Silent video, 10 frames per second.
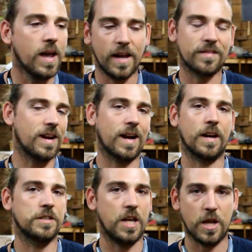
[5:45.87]
It's not
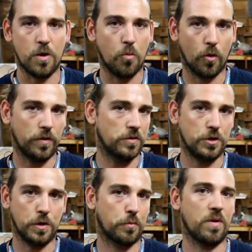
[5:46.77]
going to take you more than
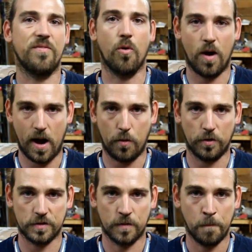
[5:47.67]
2, 3, 4
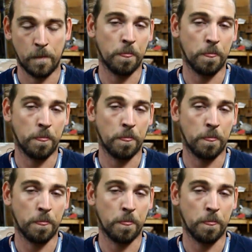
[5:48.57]
hours.